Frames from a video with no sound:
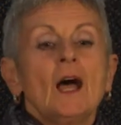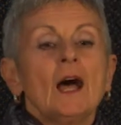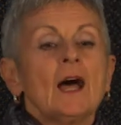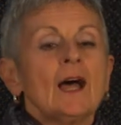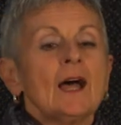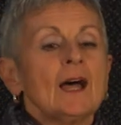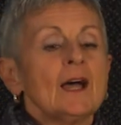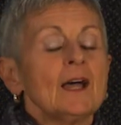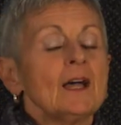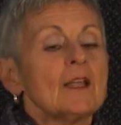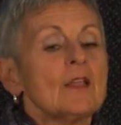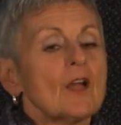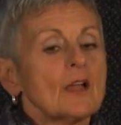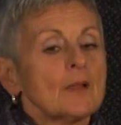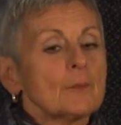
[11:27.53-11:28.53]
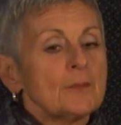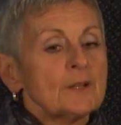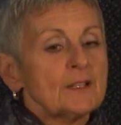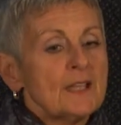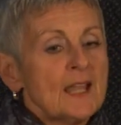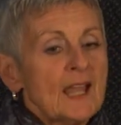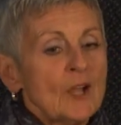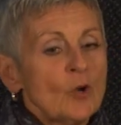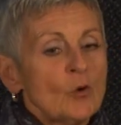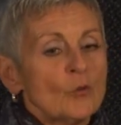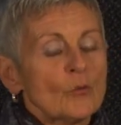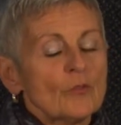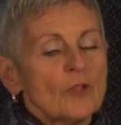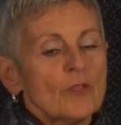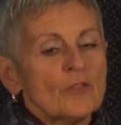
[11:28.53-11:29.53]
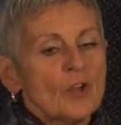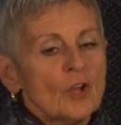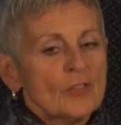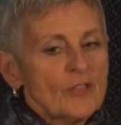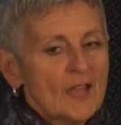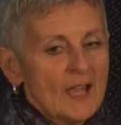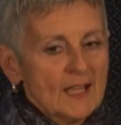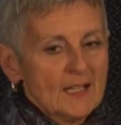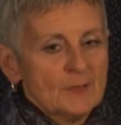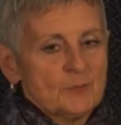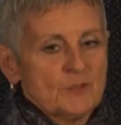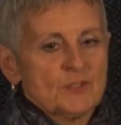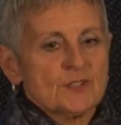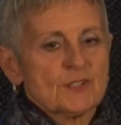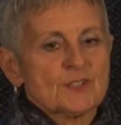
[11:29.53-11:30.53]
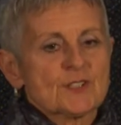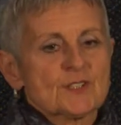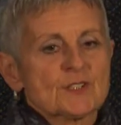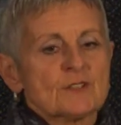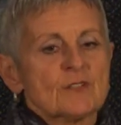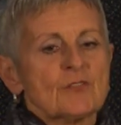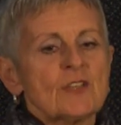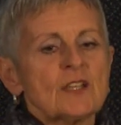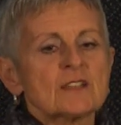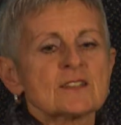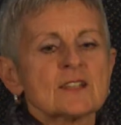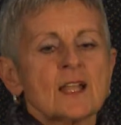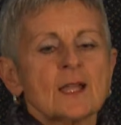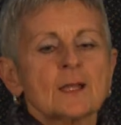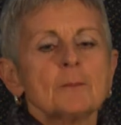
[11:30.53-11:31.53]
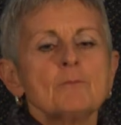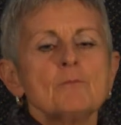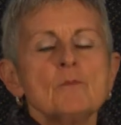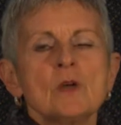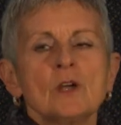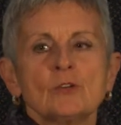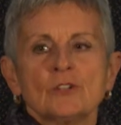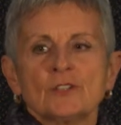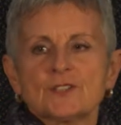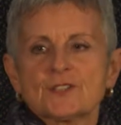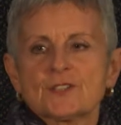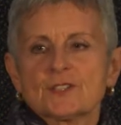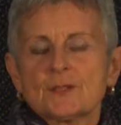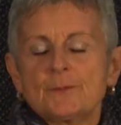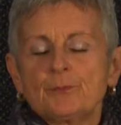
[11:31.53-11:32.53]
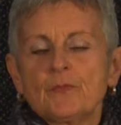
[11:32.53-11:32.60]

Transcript: But now, other elements, things like mirrors.